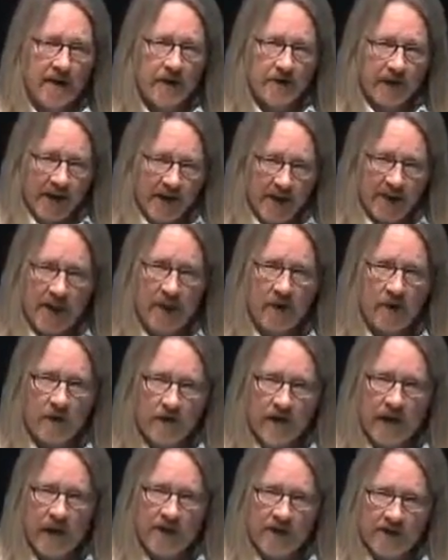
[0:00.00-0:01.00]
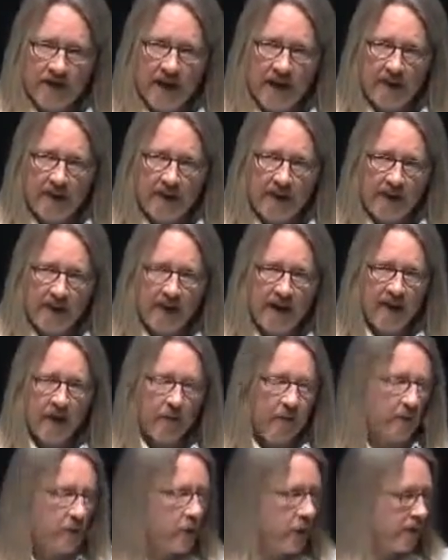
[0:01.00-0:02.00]
so chemical concepts that
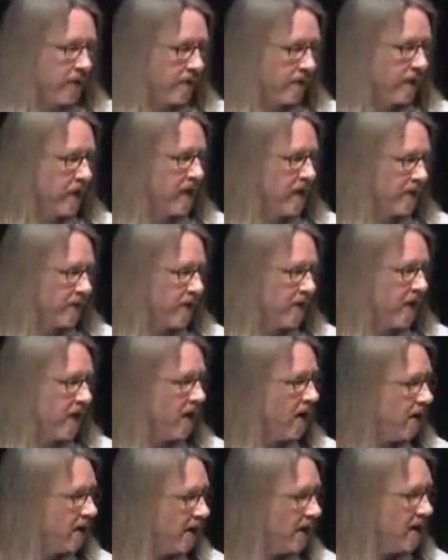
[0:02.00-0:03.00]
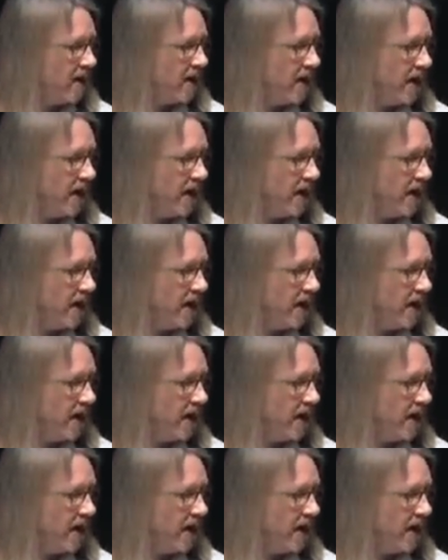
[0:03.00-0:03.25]
are important for us to all